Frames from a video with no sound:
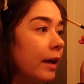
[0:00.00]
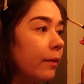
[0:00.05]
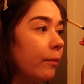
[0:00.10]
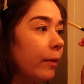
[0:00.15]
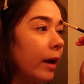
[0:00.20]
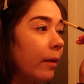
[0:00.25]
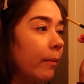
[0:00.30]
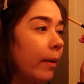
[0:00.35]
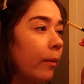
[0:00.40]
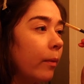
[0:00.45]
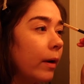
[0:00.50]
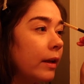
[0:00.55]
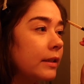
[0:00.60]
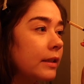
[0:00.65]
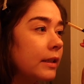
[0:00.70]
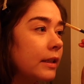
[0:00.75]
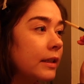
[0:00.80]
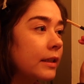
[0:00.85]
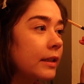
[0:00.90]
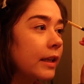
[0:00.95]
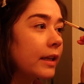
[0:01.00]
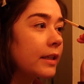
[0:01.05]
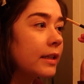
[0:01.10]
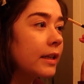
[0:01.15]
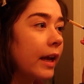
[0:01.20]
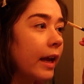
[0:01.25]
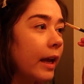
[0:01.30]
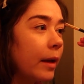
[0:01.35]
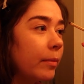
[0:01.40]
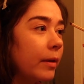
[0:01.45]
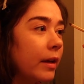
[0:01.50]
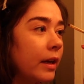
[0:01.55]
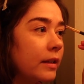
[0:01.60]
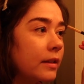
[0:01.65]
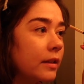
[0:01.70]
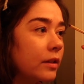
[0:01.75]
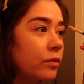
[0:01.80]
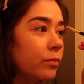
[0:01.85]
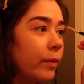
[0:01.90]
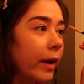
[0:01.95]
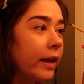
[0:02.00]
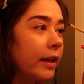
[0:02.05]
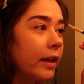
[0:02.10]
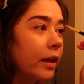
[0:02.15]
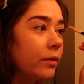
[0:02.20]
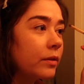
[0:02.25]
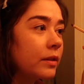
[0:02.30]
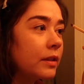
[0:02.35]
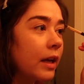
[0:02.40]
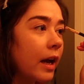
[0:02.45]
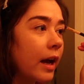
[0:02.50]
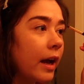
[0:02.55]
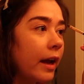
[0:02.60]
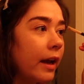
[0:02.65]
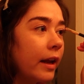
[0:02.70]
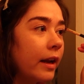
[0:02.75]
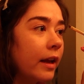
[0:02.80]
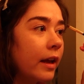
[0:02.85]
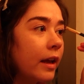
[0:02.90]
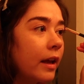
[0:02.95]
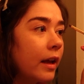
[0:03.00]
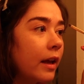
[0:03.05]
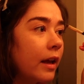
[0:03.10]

I'm wearing my onesie to set today because it's rainy outside,